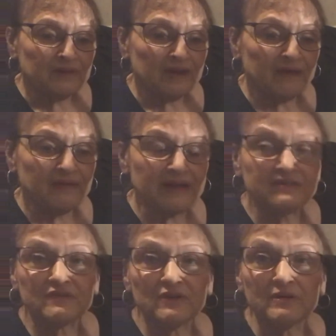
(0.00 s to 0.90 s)
And that's
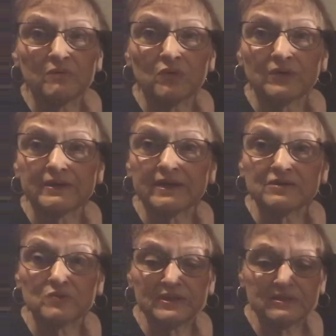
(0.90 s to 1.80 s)
very important
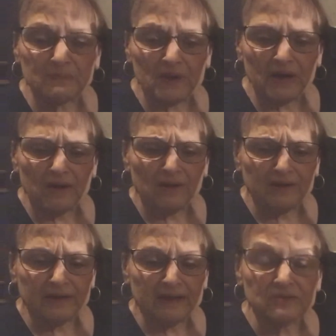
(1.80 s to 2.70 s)
as we spell
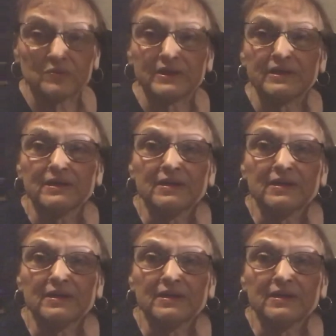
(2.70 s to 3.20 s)
and as we